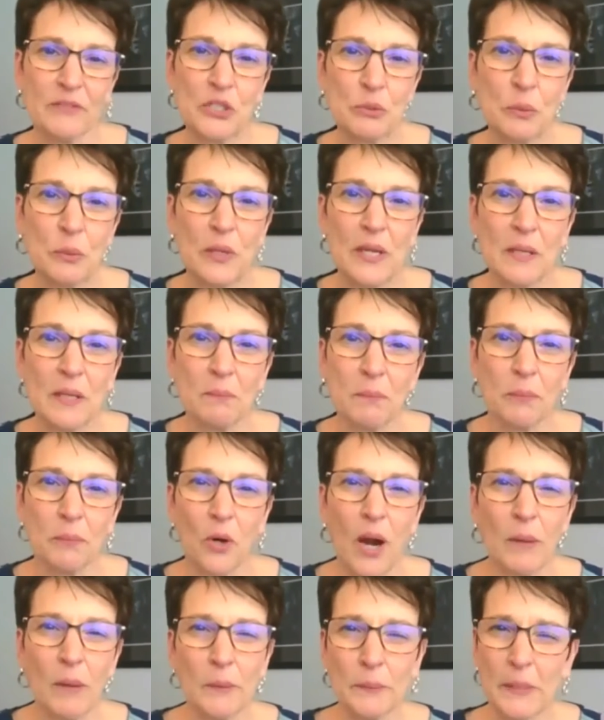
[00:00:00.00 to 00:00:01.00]
Suite
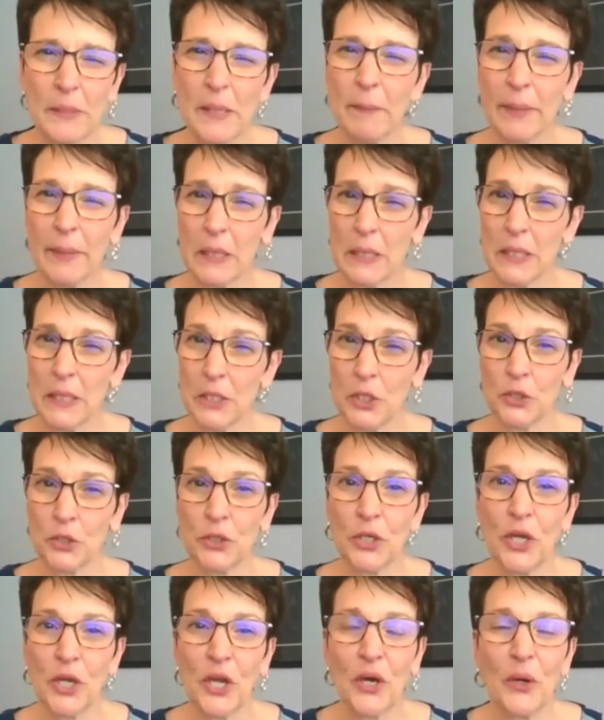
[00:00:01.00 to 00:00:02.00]
probably about a year
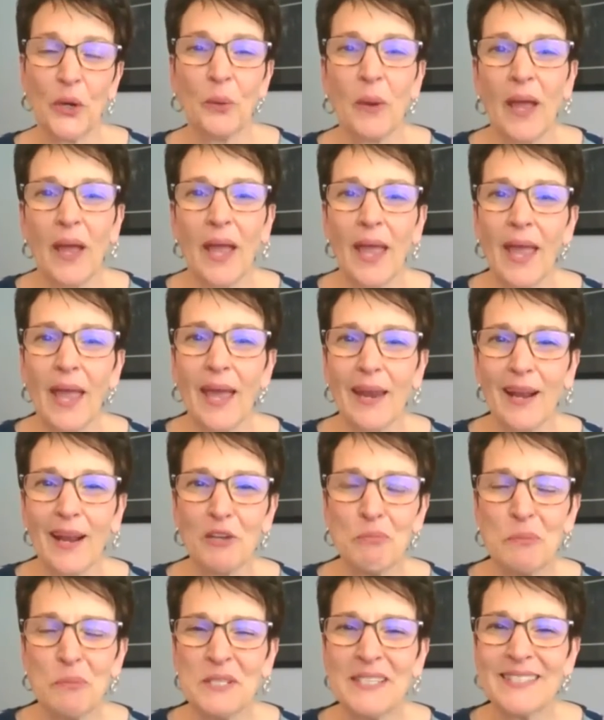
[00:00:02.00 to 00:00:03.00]
ago, and
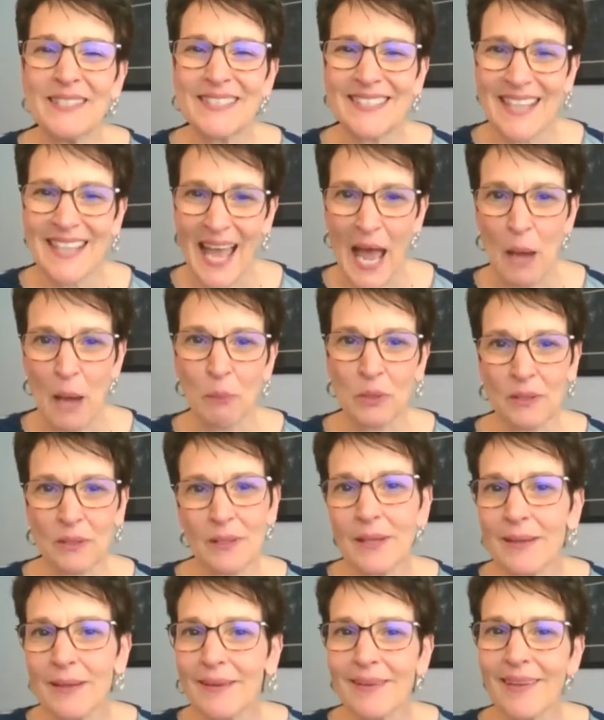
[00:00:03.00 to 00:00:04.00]
I've been
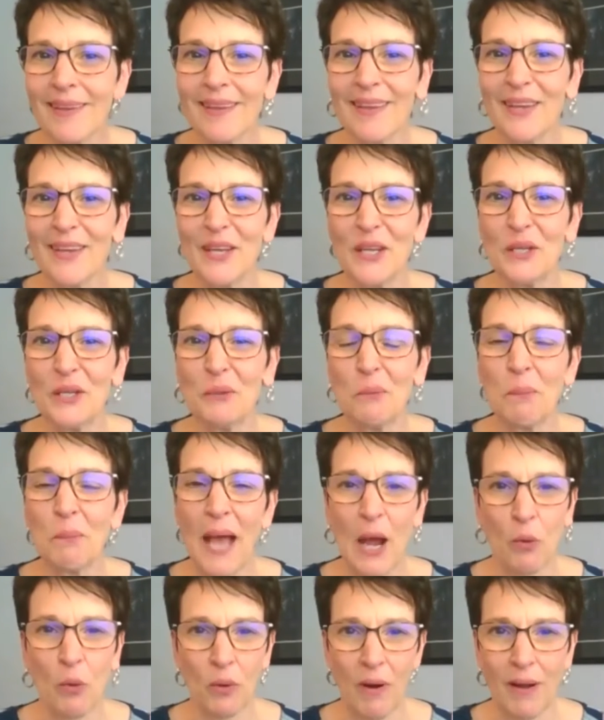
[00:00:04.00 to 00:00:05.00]
dabbling in
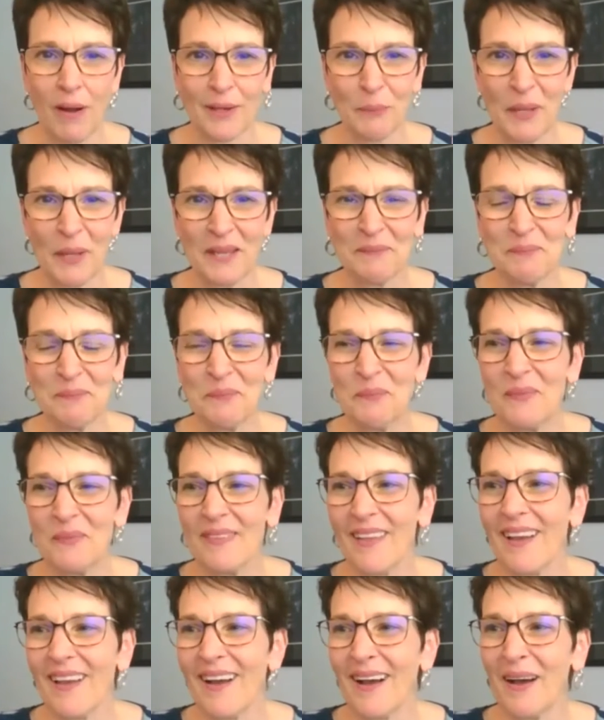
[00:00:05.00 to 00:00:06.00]
Power Automate.
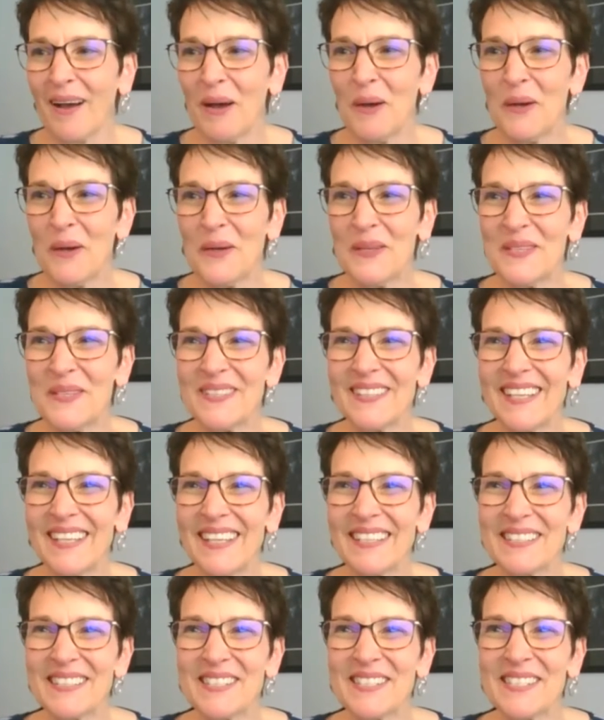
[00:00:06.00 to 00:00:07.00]
Uh,
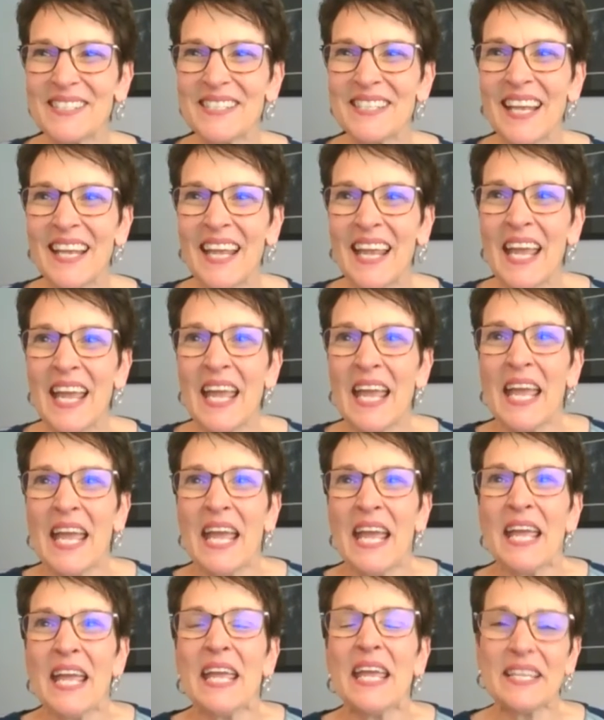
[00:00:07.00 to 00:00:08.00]
it's
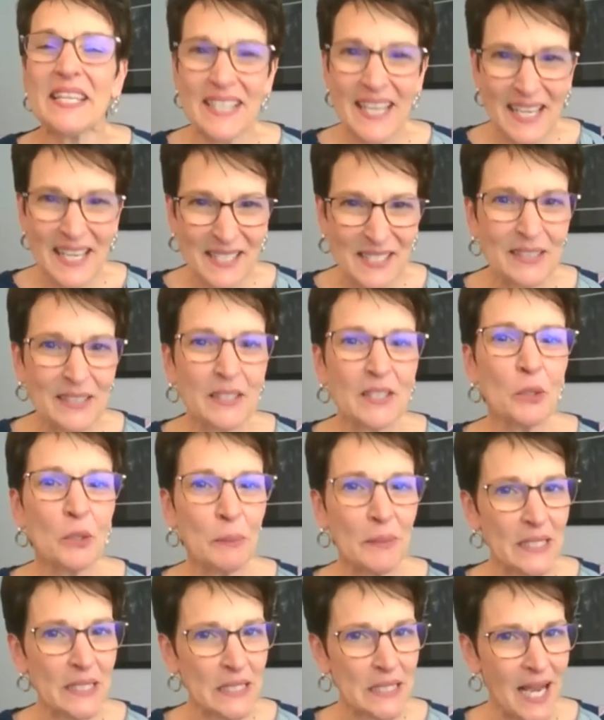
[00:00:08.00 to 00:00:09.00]
it takes a
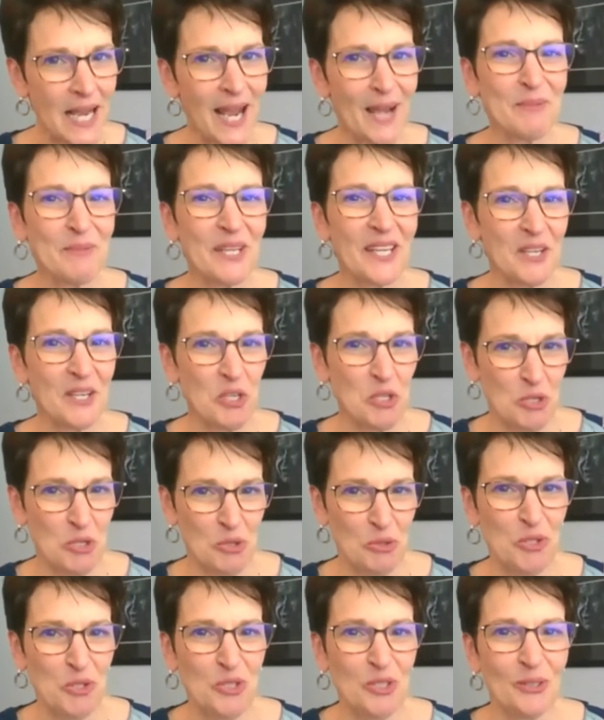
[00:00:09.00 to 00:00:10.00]
little bit of time to get
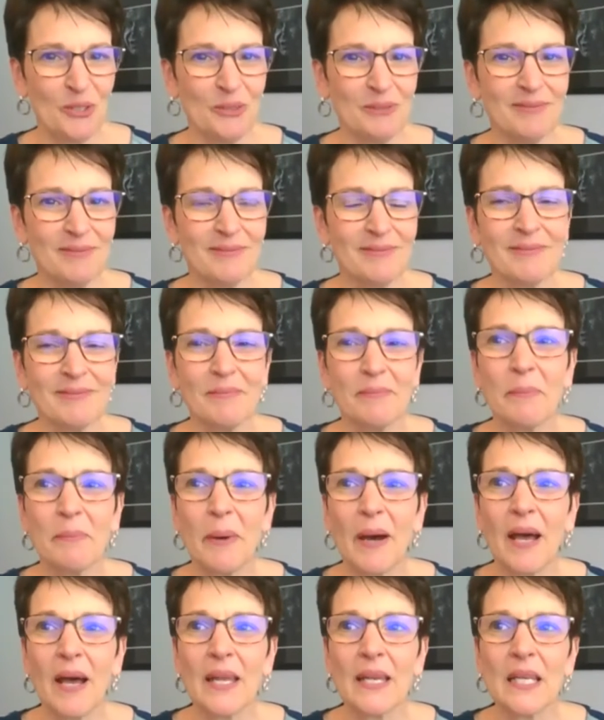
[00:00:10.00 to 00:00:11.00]
used to,
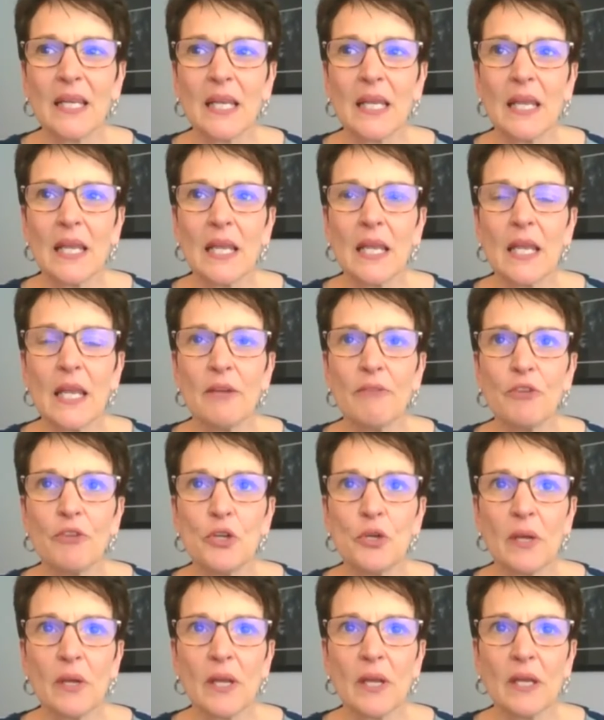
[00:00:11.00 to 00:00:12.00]
but
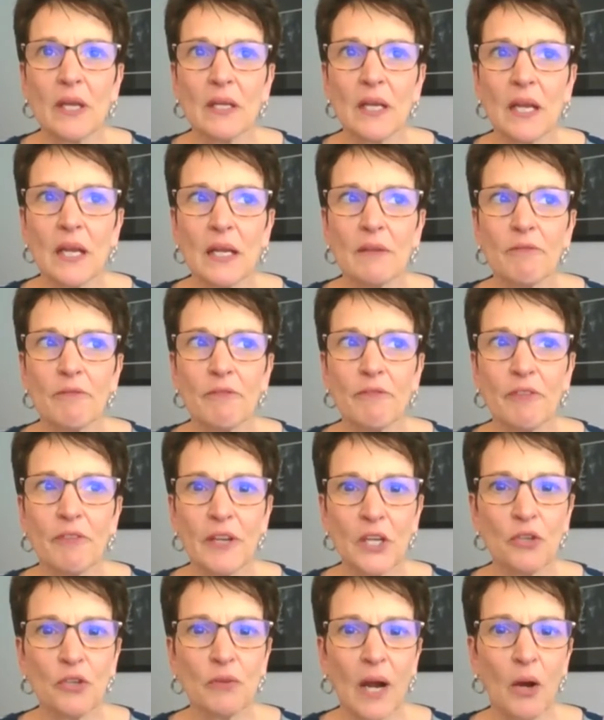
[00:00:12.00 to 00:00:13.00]
if you can
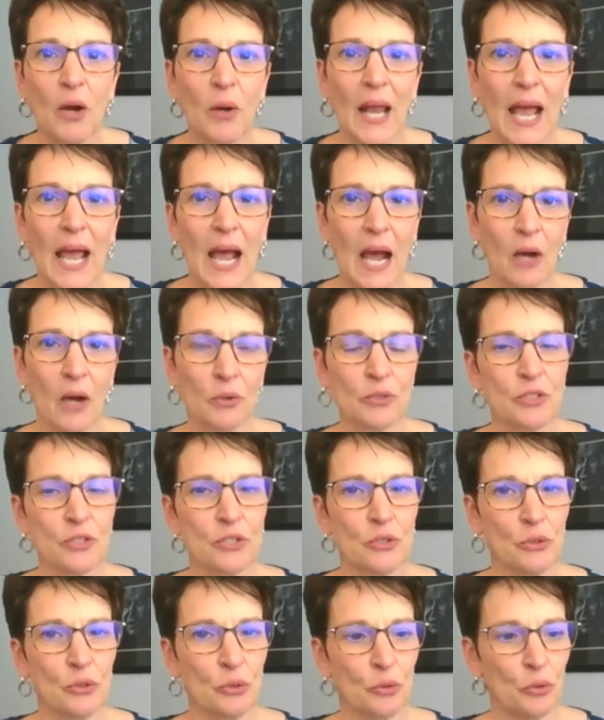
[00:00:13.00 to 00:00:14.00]
figure out how
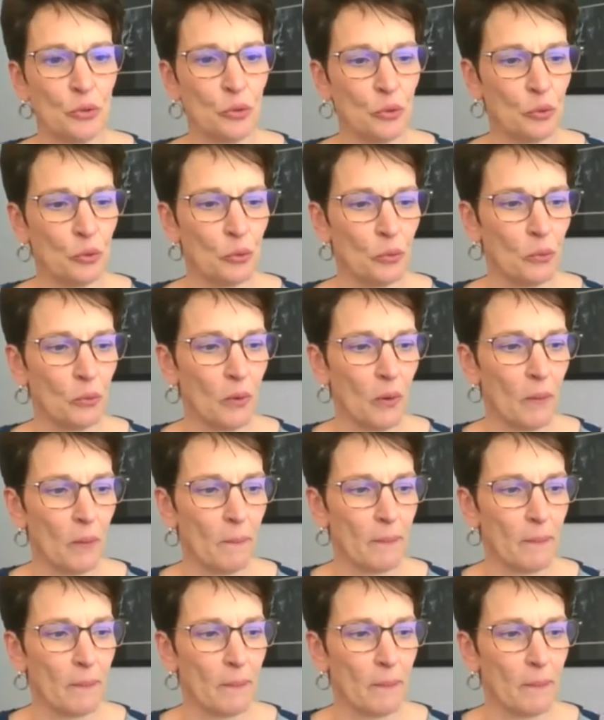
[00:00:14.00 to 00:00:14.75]
to